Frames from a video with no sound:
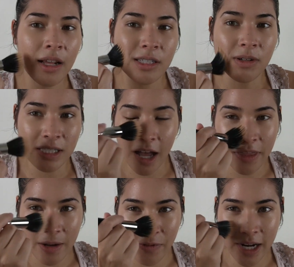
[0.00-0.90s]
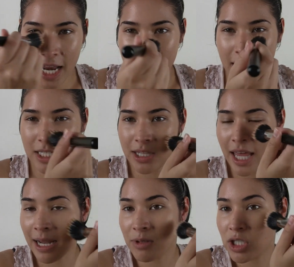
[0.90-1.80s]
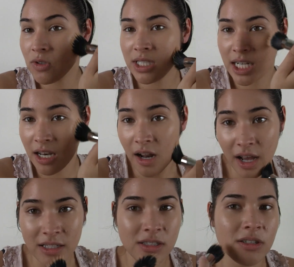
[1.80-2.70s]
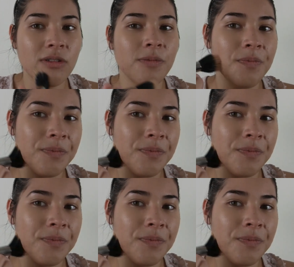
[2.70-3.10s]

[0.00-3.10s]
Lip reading: So it's not that I'm forgetting, it's that I'm choosing not to.